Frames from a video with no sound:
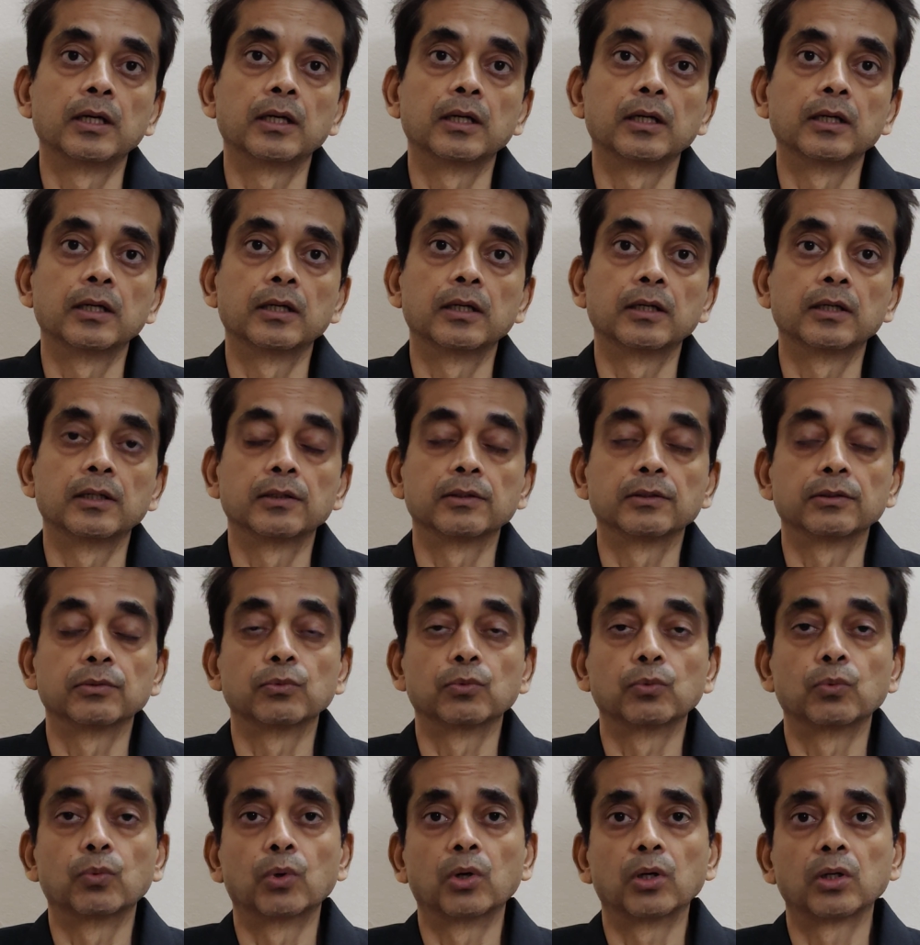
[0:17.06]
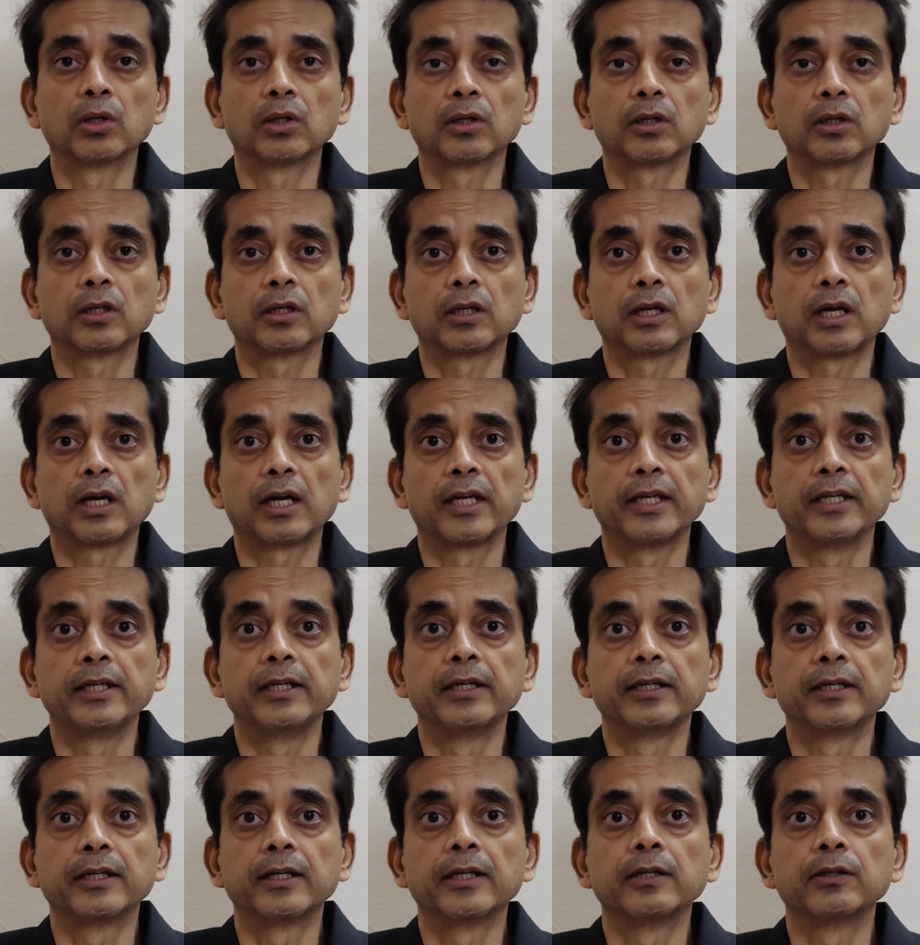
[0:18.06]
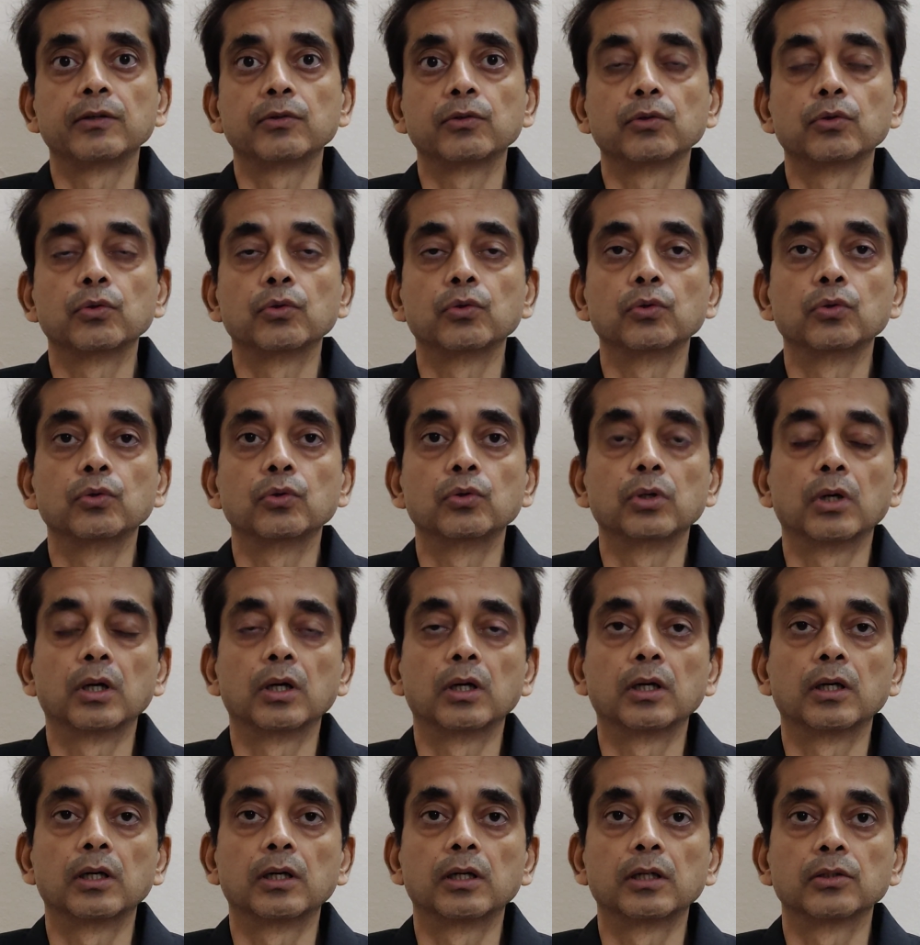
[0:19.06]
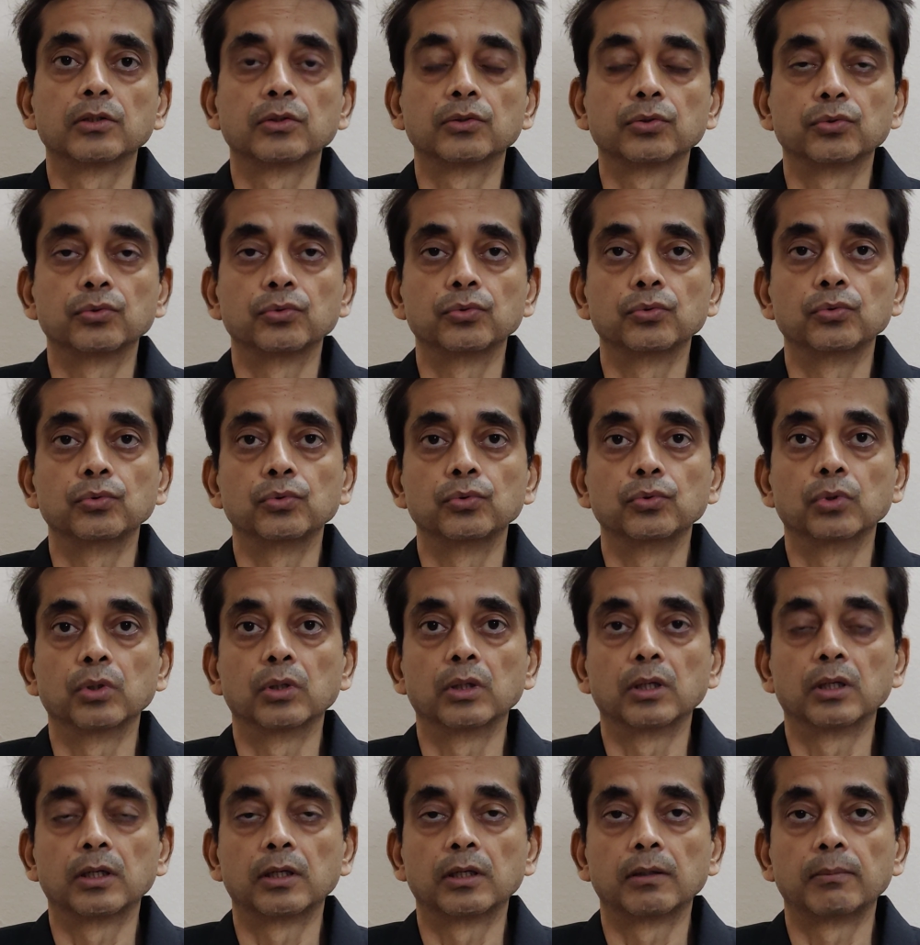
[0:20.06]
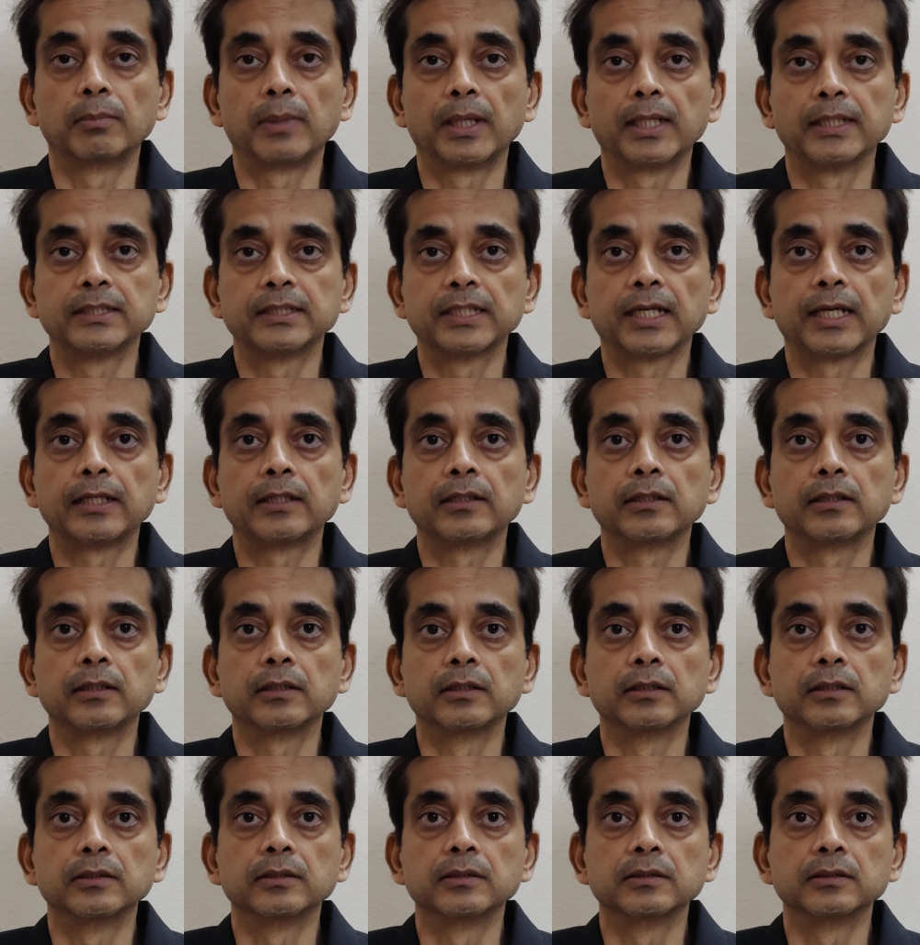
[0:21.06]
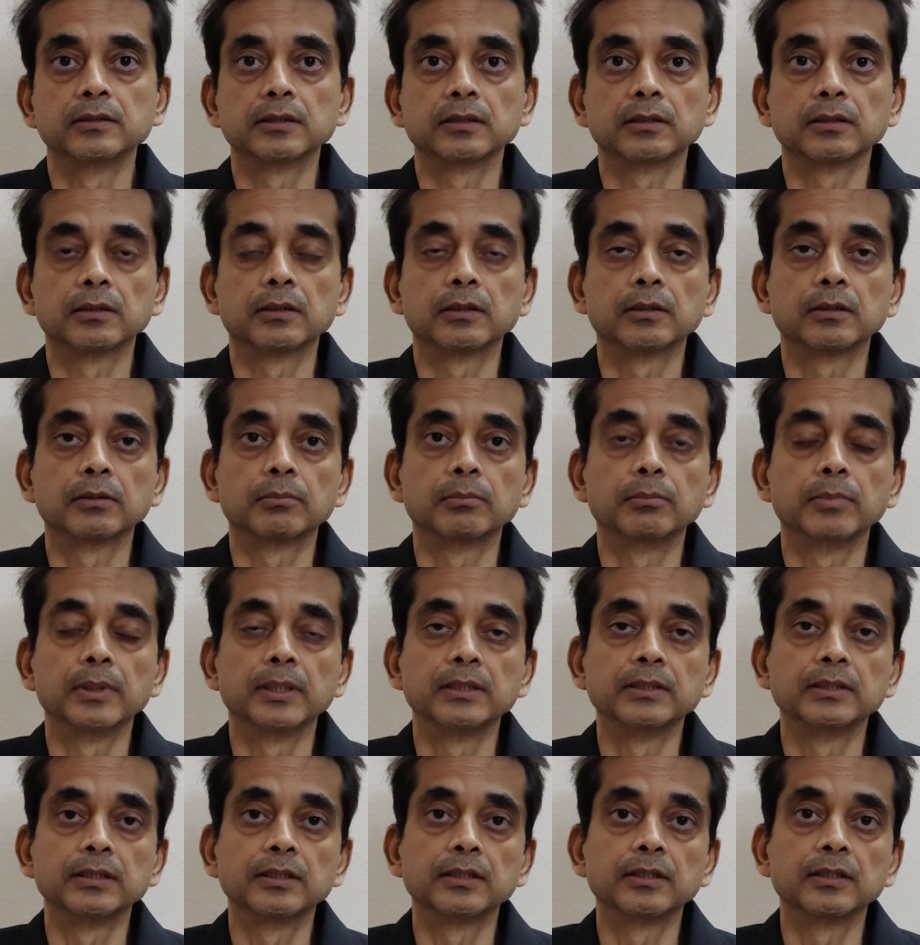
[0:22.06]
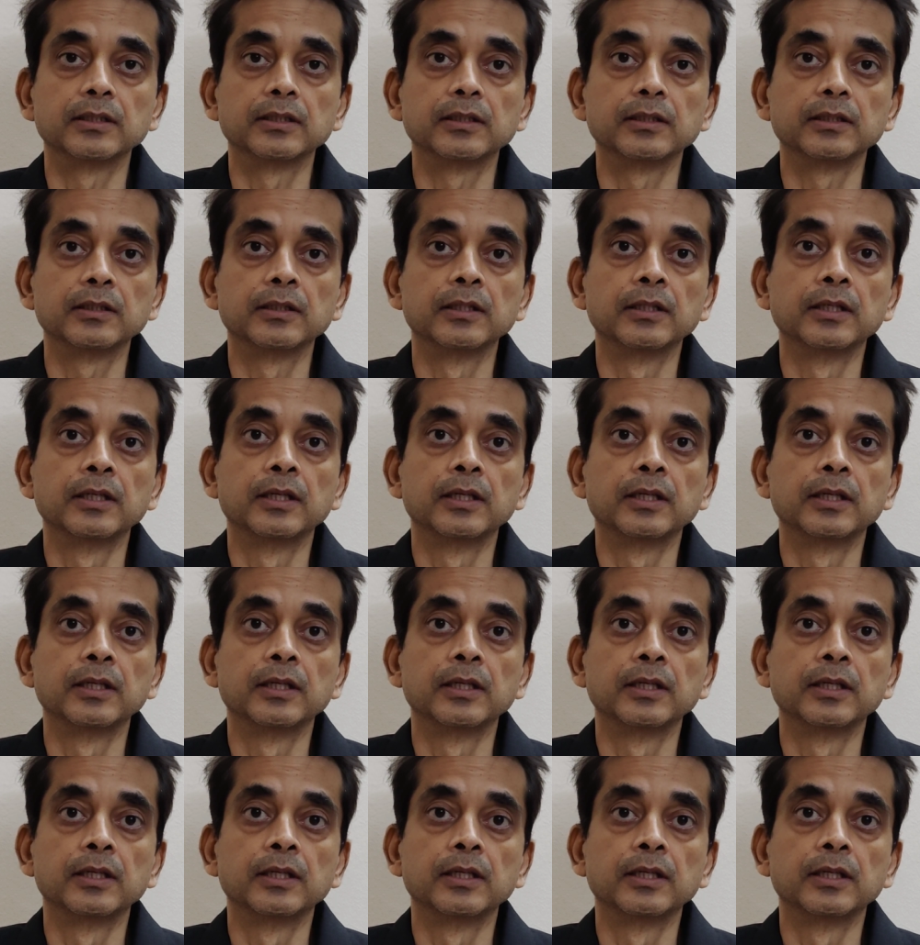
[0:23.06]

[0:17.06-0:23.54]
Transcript: Uh, what I intend to do through my channel is basically